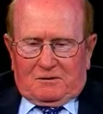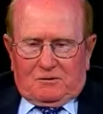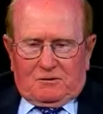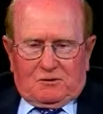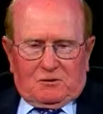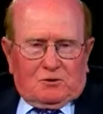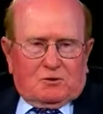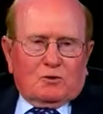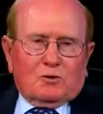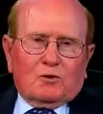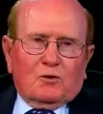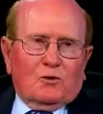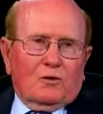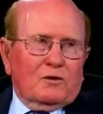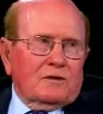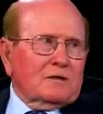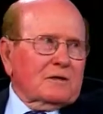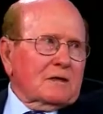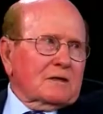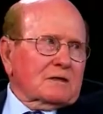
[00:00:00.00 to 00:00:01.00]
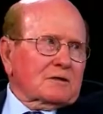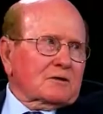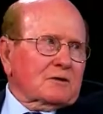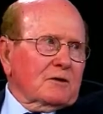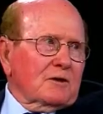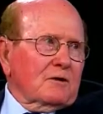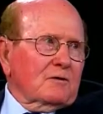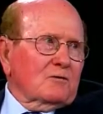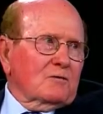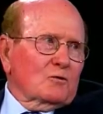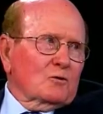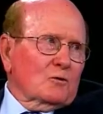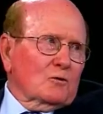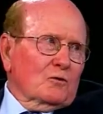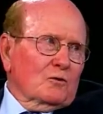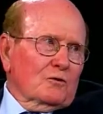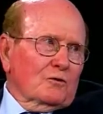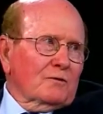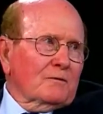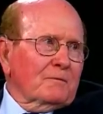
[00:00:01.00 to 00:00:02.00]
the good Lord takes care of
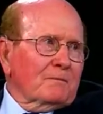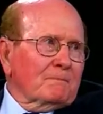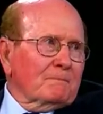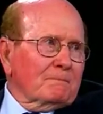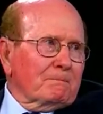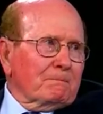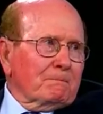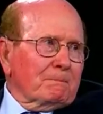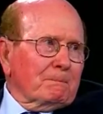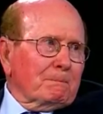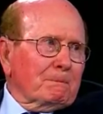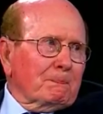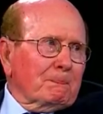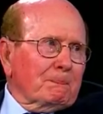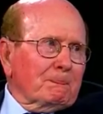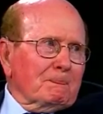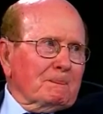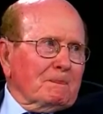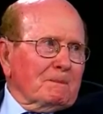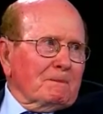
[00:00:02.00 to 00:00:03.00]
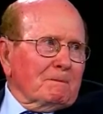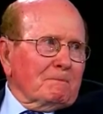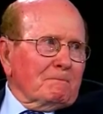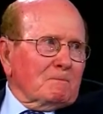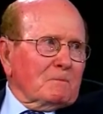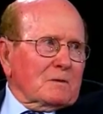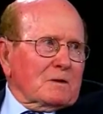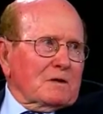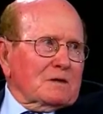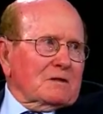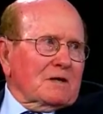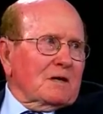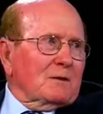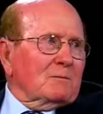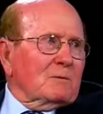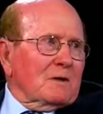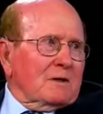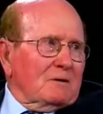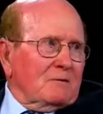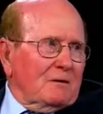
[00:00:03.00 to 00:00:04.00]
fools. Because
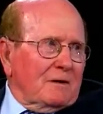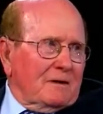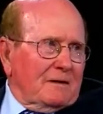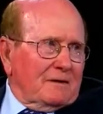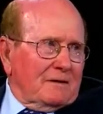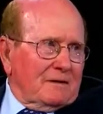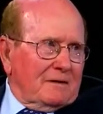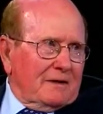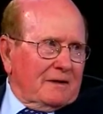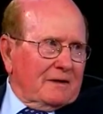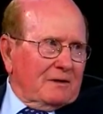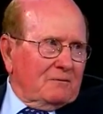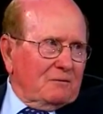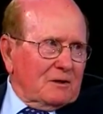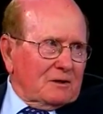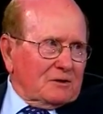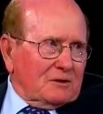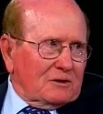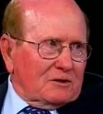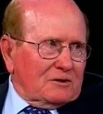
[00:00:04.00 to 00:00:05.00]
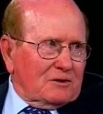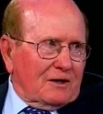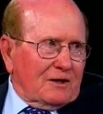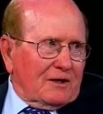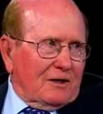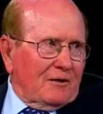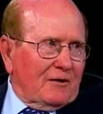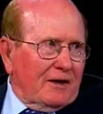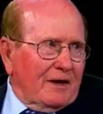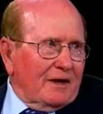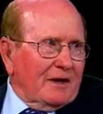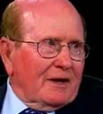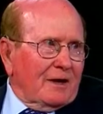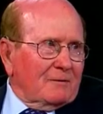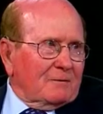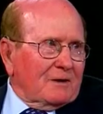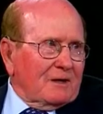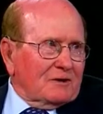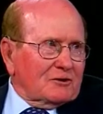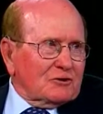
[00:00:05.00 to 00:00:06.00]
anybody around, any of us that stuck our head
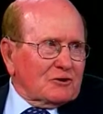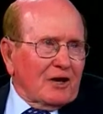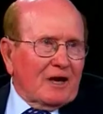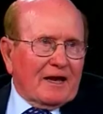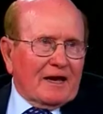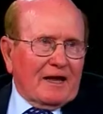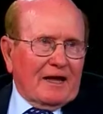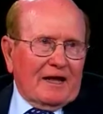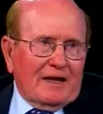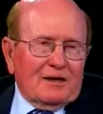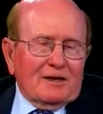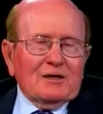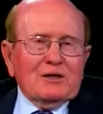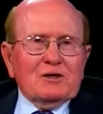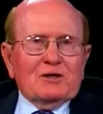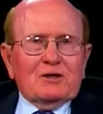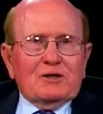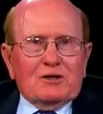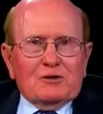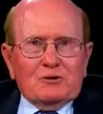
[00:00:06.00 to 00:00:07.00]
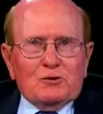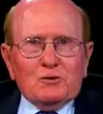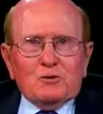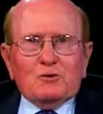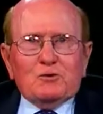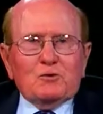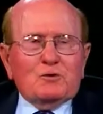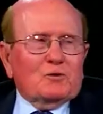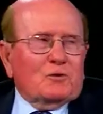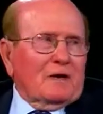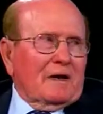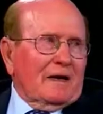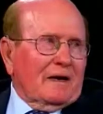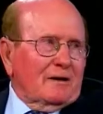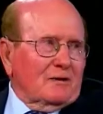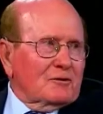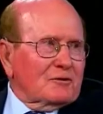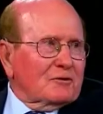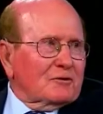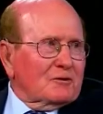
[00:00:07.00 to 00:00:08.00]
up got shot at. And you two
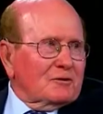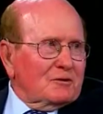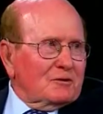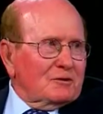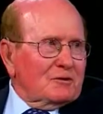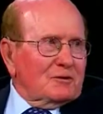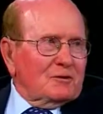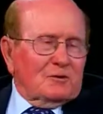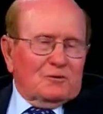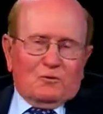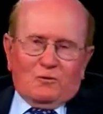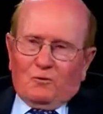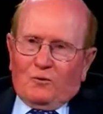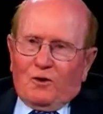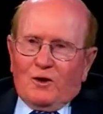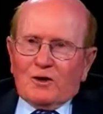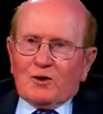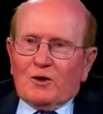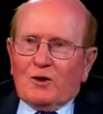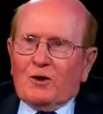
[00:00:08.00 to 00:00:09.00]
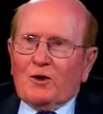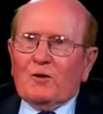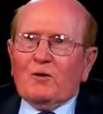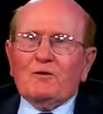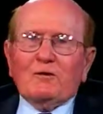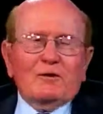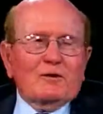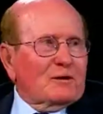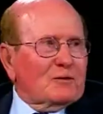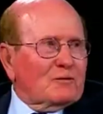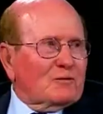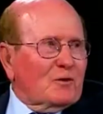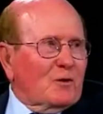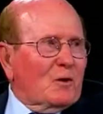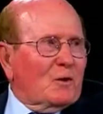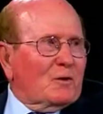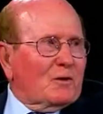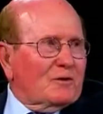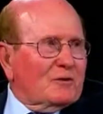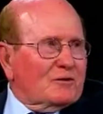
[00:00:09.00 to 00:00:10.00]
clowns walk all over this
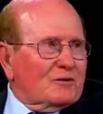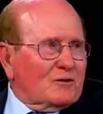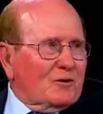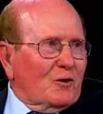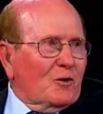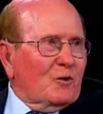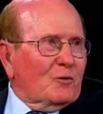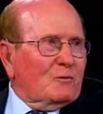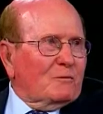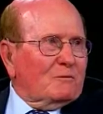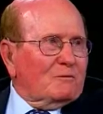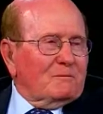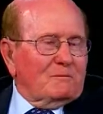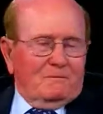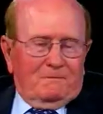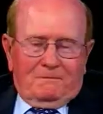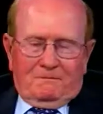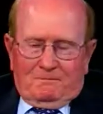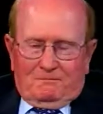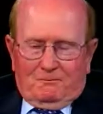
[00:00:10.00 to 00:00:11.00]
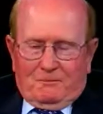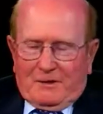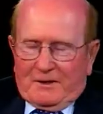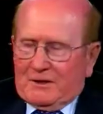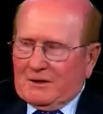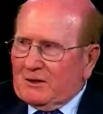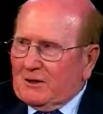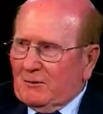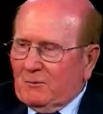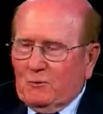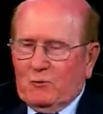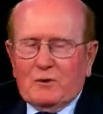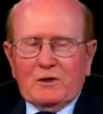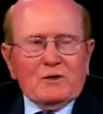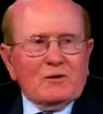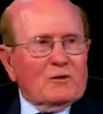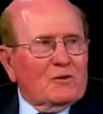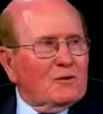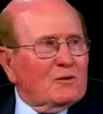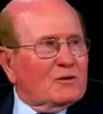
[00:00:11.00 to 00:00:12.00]
forward slope picking up
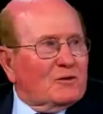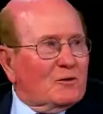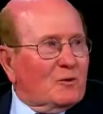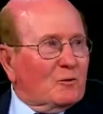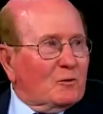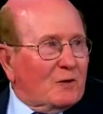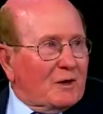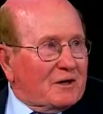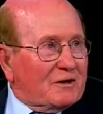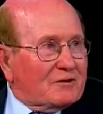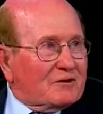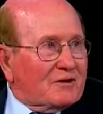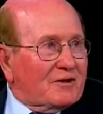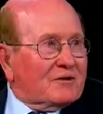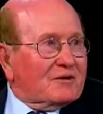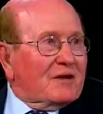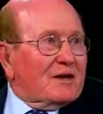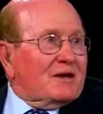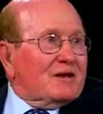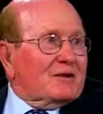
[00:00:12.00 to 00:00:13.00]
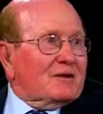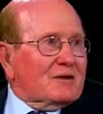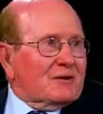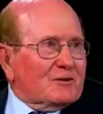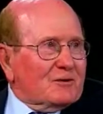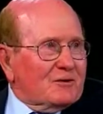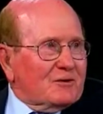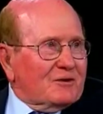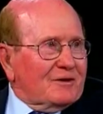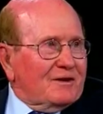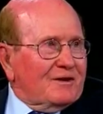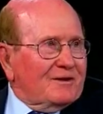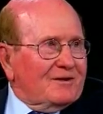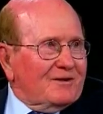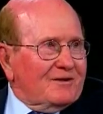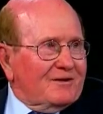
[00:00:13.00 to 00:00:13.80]
window and nobody says anything to you.